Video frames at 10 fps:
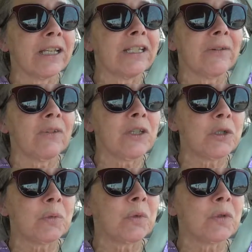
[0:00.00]

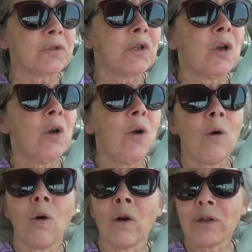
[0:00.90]
individuals,
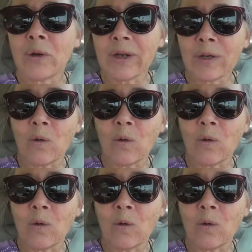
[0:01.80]
or knowing